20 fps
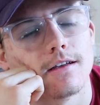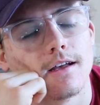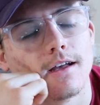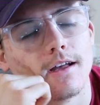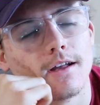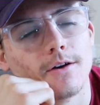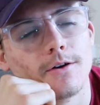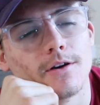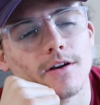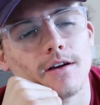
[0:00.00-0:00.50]

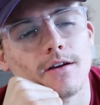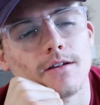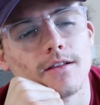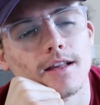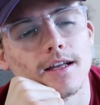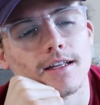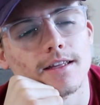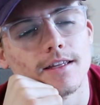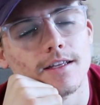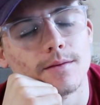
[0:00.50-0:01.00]
I don't know,
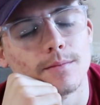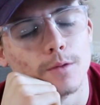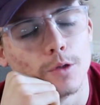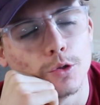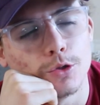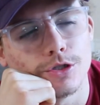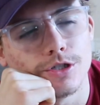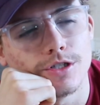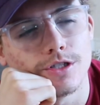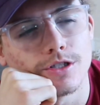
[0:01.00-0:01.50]
like the
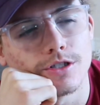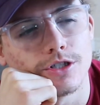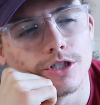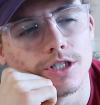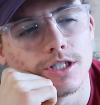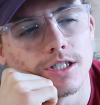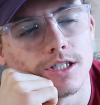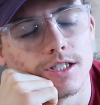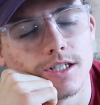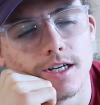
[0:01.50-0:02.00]
emotions are
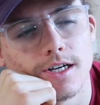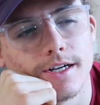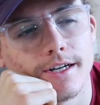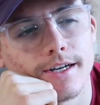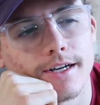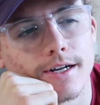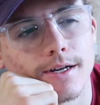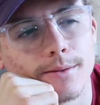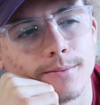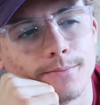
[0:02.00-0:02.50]
just
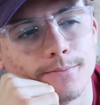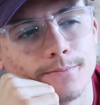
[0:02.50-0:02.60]
not